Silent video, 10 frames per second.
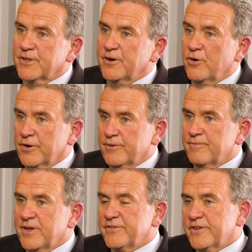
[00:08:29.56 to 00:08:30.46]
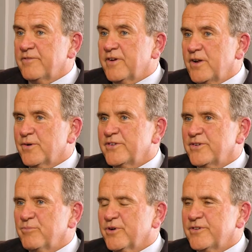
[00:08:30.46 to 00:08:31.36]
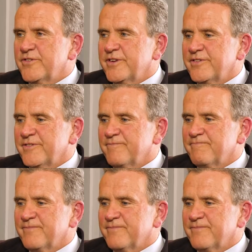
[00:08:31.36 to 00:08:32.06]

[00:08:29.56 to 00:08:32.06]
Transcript: on as an evaluation process.